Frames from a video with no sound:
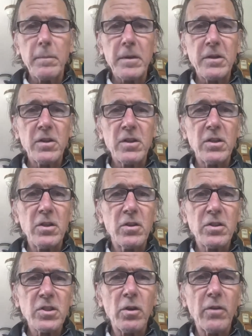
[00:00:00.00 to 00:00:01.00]
but you're
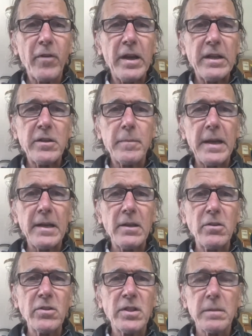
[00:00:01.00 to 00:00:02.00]
so afraid you might
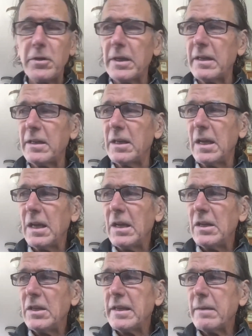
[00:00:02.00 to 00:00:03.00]
lose them.
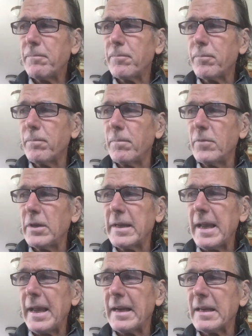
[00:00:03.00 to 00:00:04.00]
You
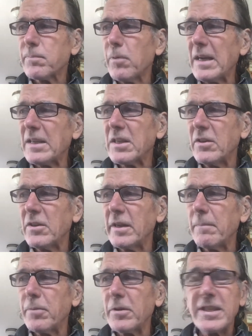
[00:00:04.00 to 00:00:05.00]
can't express it. You
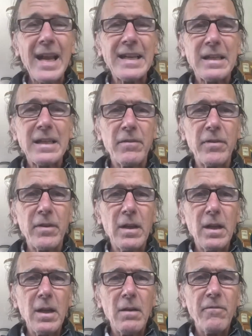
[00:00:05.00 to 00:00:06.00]
get protective,
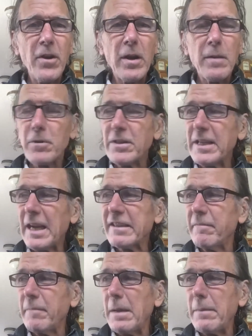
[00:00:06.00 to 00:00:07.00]
very
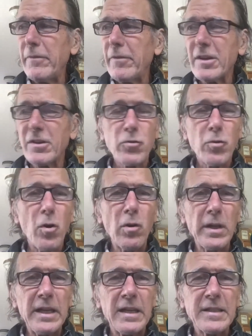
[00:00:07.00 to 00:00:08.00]
protective, maybe even
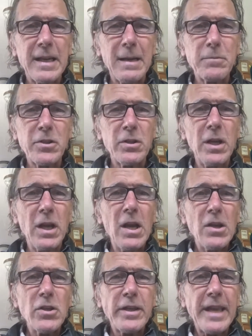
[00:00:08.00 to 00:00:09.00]
controlling at times.
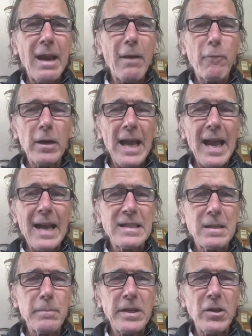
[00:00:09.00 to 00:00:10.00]
You can't relax
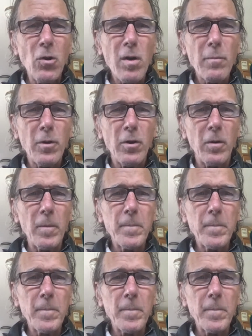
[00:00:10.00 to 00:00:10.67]
and be normal.